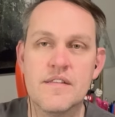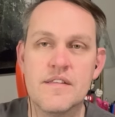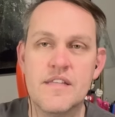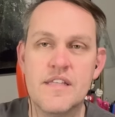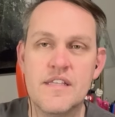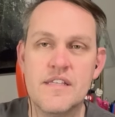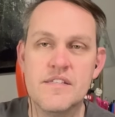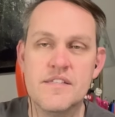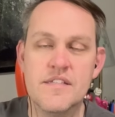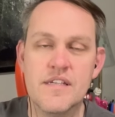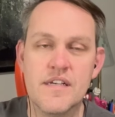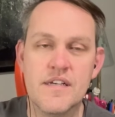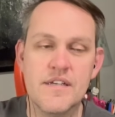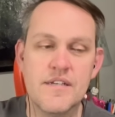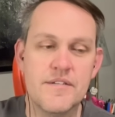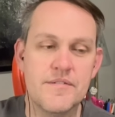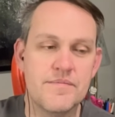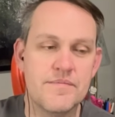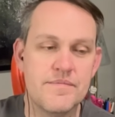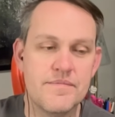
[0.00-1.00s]
These
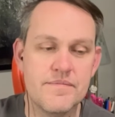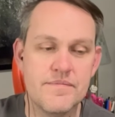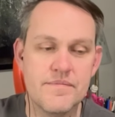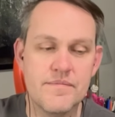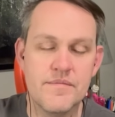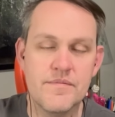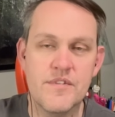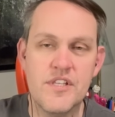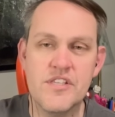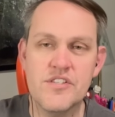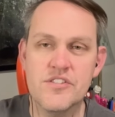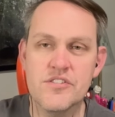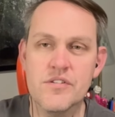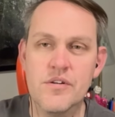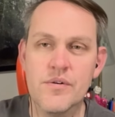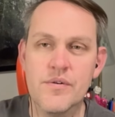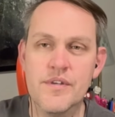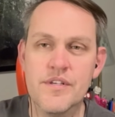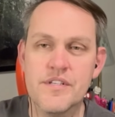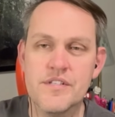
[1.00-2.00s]
uh, these
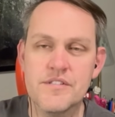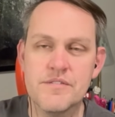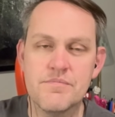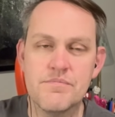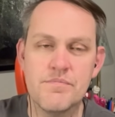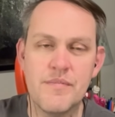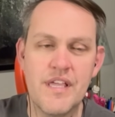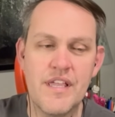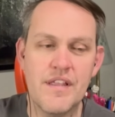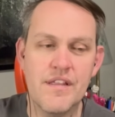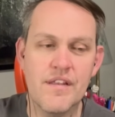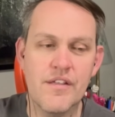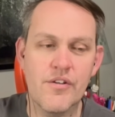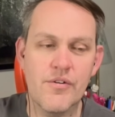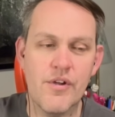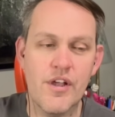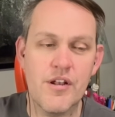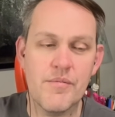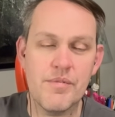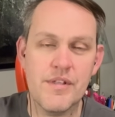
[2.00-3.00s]
stories being
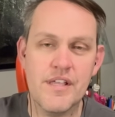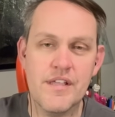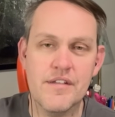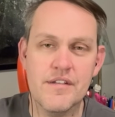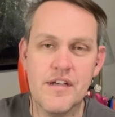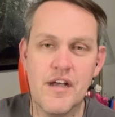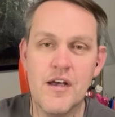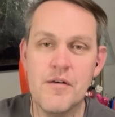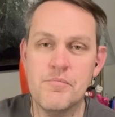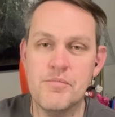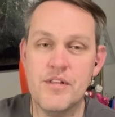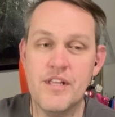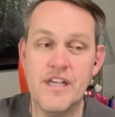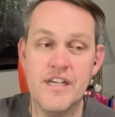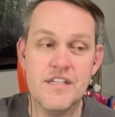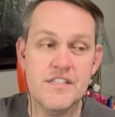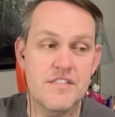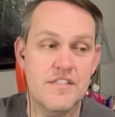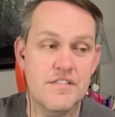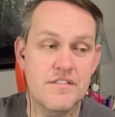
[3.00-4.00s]
incredibly
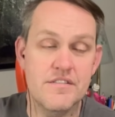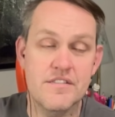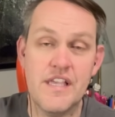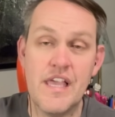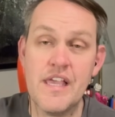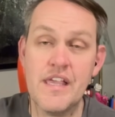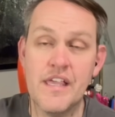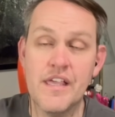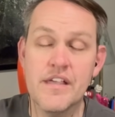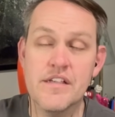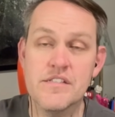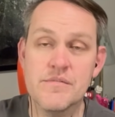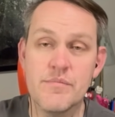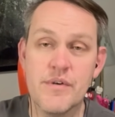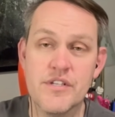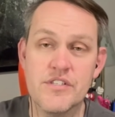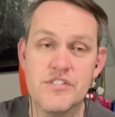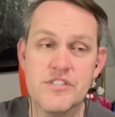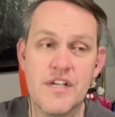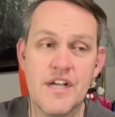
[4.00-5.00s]
complex and taking as
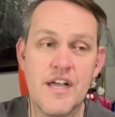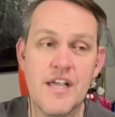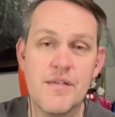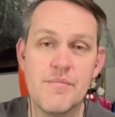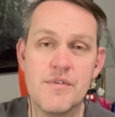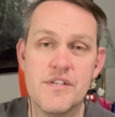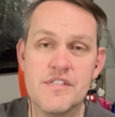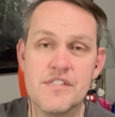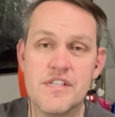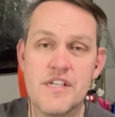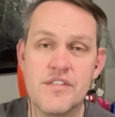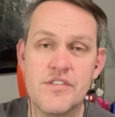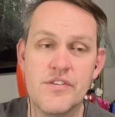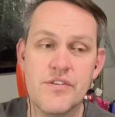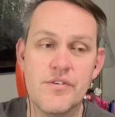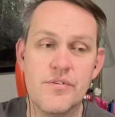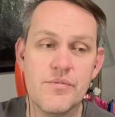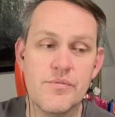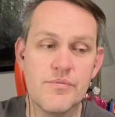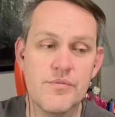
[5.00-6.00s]
much time as they
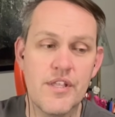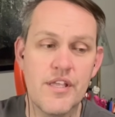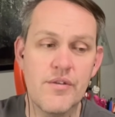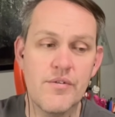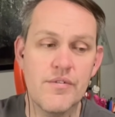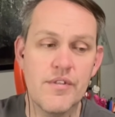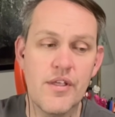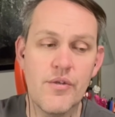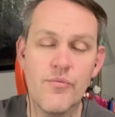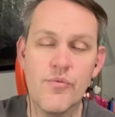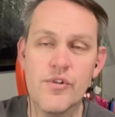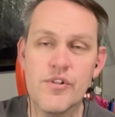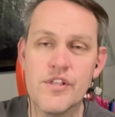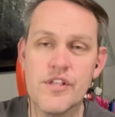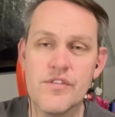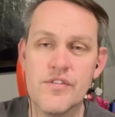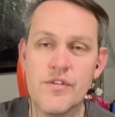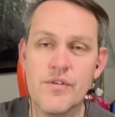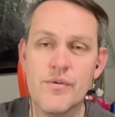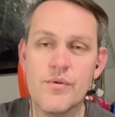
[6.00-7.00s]
do, they, they
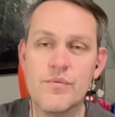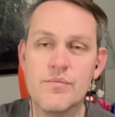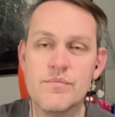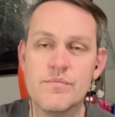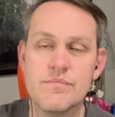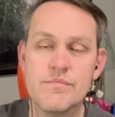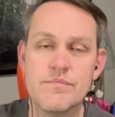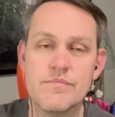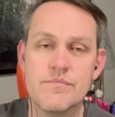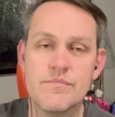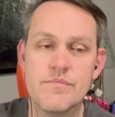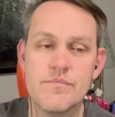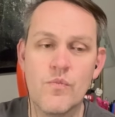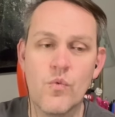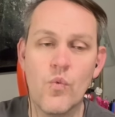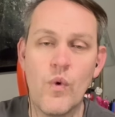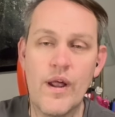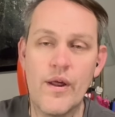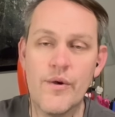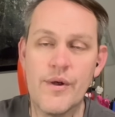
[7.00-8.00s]
really do
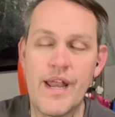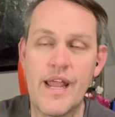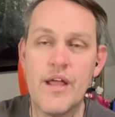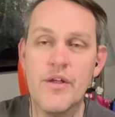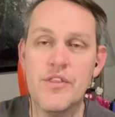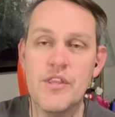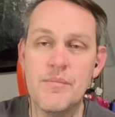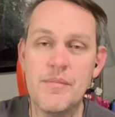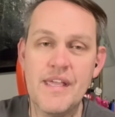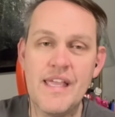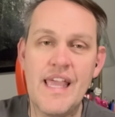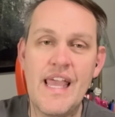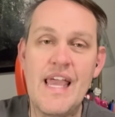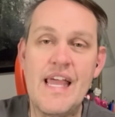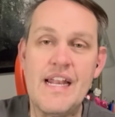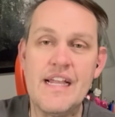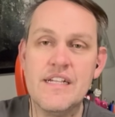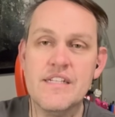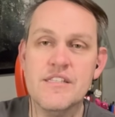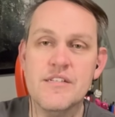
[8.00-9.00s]
wear down the
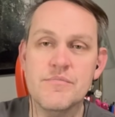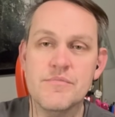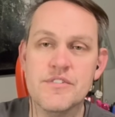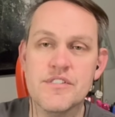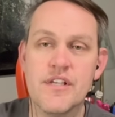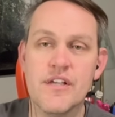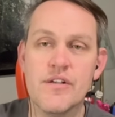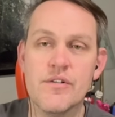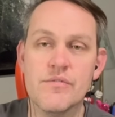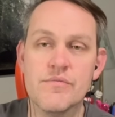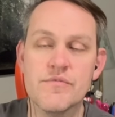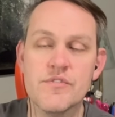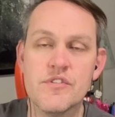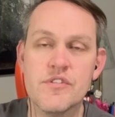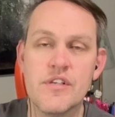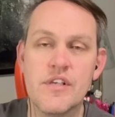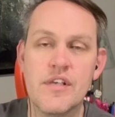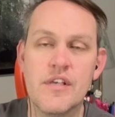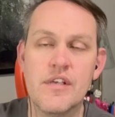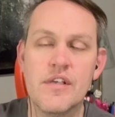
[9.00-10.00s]
mechanic themselves.